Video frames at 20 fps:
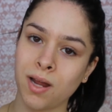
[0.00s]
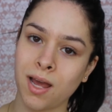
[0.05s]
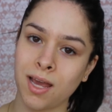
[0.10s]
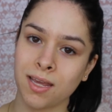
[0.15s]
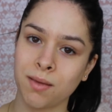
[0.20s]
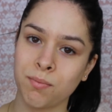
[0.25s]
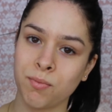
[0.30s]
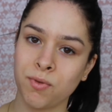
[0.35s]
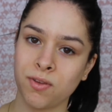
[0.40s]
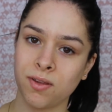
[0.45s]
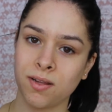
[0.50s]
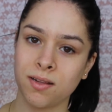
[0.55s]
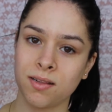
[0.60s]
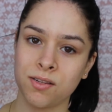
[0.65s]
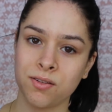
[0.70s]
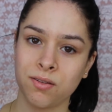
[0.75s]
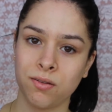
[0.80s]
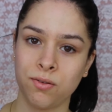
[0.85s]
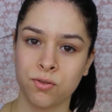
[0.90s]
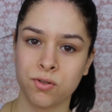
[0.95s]
I am using
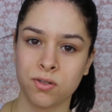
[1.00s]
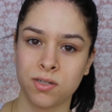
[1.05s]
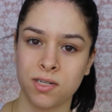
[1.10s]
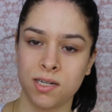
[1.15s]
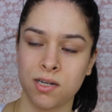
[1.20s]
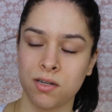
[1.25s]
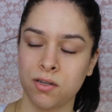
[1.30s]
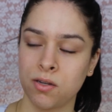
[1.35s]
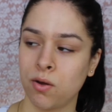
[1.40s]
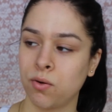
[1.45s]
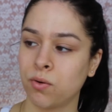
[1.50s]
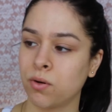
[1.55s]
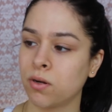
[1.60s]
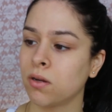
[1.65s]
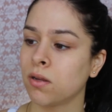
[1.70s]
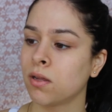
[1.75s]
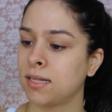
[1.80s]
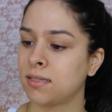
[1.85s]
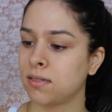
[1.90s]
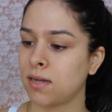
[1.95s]
this Neutrogena
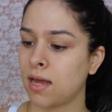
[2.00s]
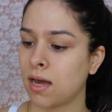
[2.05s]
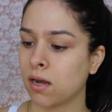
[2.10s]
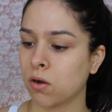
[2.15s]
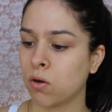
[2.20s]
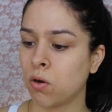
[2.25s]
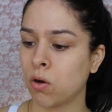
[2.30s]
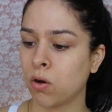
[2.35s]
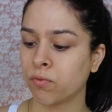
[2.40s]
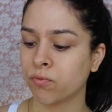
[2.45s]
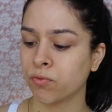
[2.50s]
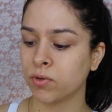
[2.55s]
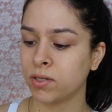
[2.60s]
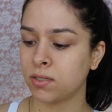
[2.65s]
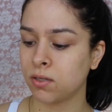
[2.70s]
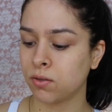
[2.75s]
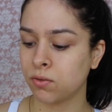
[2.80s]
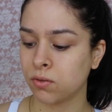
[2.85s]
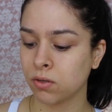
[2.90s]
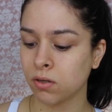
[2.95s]
toner. It's an alcohol-free
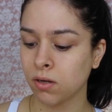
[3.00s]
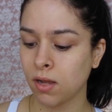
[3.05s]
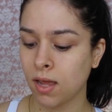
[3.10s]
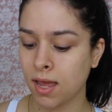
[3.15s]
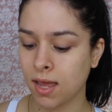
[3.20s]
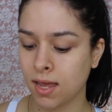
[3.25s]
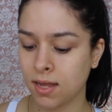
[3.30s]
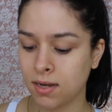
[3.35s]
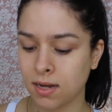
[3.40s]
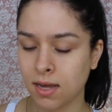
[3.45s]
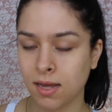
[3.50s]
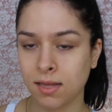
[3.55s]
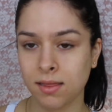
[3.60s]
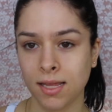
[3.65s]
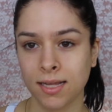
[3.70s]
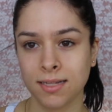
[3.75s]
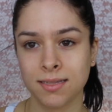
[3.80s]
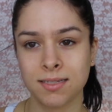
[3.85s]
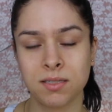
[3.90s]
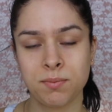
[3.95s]
toner, and I
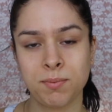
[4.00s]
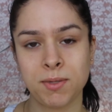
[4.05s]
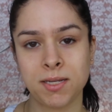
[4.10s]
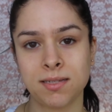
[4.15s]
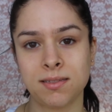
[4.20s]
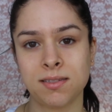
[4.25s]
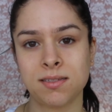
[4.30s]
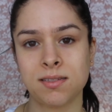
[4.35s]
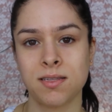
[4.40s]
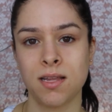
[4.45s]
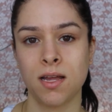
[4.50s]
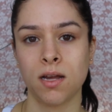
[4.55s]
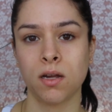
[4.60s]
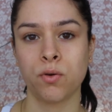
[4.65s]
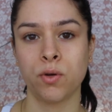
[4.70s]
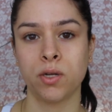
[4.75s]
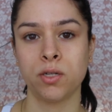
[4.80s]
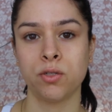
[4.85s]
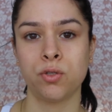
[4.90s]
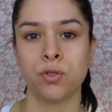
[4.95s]
like this because it's not
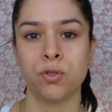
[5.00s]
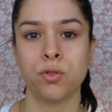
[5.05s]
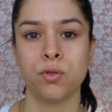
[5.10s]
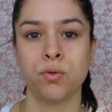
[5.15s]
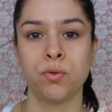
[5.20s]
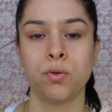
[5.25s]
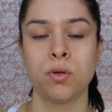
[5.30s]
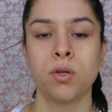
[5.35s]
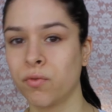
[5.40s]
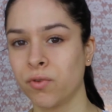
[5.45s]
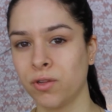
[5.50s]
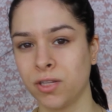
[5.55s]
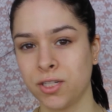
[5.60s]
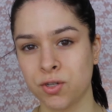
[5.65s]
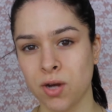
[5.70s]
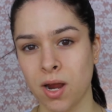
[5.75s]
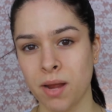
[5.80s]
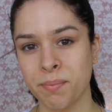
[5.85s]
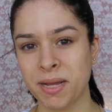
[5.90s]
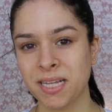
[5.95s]
going to overly
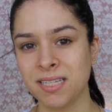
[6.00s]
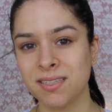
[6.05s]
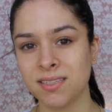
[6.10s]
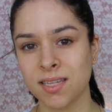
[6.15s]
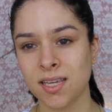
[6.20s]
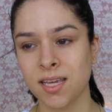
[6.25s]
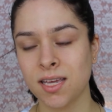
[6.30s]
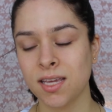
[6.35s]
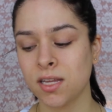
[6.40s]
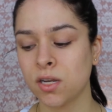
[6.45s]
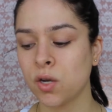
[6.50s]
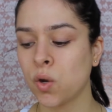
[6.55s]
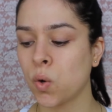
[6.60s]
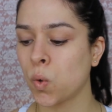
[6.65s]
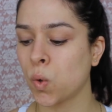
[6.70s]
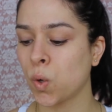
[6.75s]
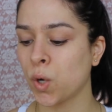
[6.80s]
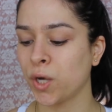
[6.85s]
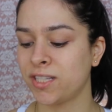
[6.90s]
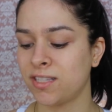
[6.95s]
dry my skin,
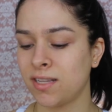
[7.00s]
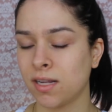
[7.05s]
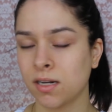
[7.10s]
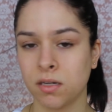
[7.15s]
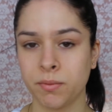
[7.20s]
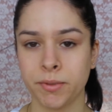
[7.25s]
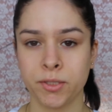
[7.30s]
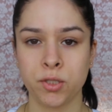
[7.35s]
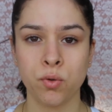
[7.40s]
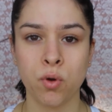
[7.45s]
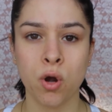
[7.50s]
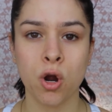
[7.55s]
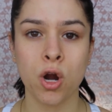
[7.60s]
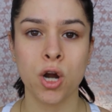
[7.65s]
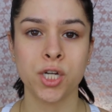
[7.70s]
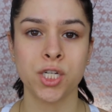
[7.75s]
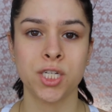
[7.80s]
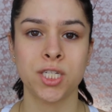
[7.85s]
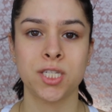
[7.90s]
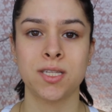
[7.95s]
or it's not going to be too
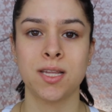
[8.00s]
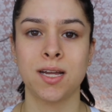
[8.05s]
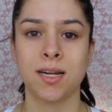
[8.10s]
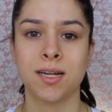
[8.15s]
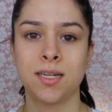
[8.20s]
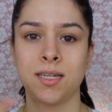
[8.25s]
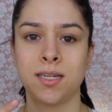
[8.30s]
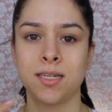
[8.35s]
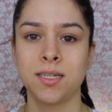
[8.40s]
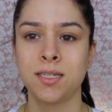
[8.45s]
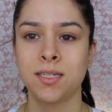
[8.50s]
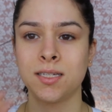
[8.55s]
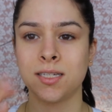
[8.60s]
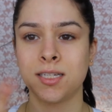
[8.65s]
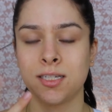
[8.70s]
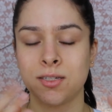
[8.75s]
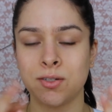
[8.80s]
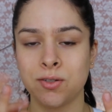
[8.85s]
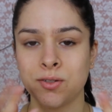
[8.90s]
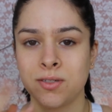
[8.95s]
harsh. It's not gonna,
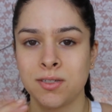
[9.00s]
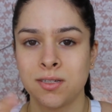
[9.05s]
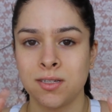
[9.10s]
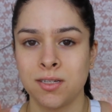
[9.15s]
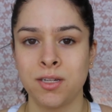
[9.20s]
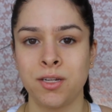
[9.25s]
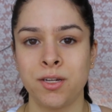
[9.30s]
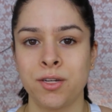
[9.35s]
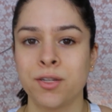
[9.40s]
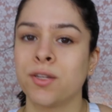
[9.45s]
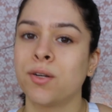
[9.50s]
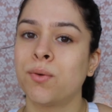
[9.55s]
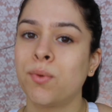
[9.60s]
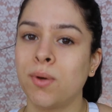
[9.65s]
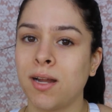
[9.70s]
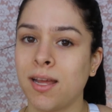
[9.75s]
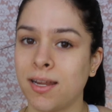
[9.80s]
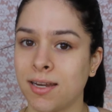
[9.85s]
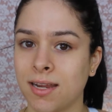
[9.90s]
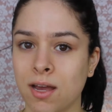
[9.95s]
you don't
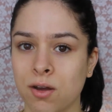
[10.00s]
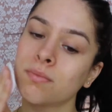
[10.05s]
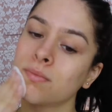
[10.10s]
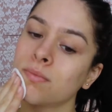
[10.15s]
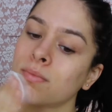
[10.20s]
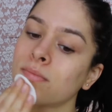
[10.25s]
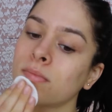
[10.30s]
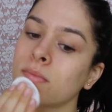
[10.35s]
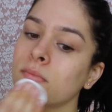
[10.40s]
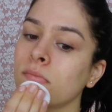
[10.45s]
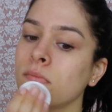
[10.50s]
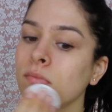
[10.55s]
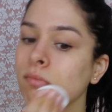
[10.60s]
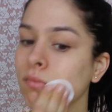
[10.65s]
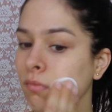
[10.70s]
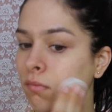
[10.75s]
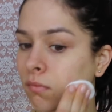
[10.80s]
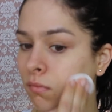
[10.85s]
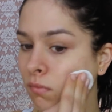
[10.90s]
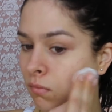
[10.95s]
want any alcohol on your
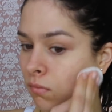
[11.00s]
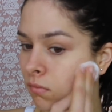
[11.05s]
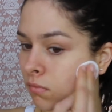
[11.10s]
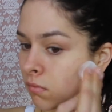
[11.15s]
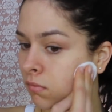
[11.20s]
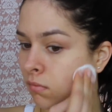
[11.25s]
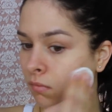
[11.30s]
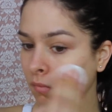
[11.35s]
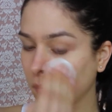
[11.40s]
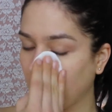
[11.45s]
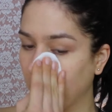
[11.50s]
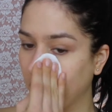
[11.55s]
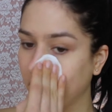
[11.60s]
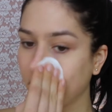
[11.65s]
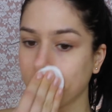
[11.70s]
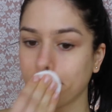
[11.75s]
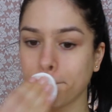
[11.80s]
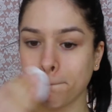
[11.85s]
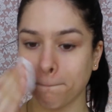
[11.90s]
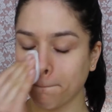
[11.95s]
skin to begin with. And I'm
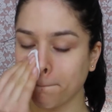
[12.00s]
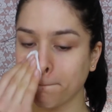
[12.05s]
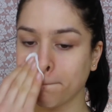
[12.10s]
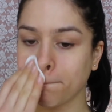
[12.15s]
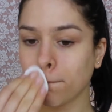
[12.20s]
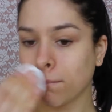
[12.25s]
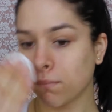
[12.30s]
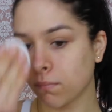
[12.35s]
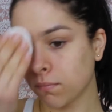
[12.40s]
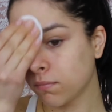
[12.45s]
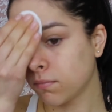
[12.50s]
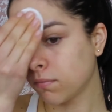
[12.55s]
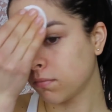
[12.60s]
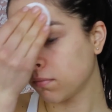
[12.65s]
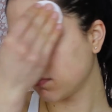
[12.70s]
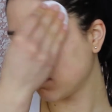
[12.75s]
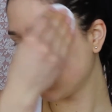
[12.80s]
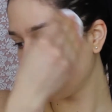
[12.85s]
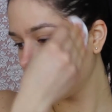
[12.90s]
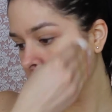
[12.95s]
just going to pat
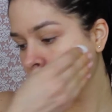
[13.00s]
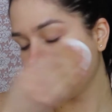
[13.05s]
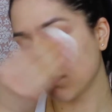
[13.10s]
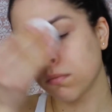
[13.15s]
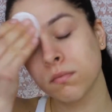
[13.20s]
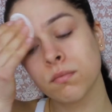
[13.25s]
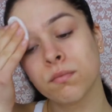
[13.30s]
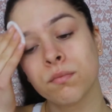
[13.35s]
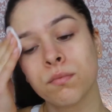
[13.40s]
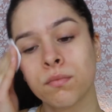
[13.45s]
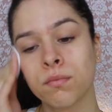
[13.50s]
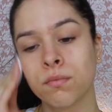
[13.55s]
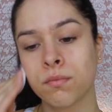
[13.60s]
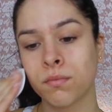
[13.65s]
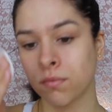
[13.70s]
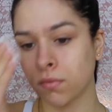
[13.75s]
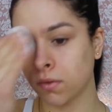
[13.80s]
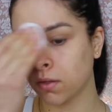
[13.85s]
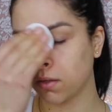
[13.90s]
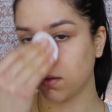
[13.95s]
it in with a little
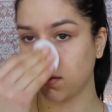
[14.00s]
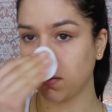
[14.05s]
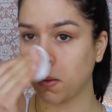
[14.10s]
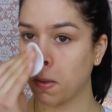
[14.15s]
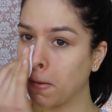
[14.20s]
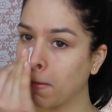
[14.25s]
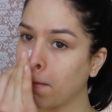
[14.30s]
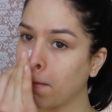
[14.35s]
round.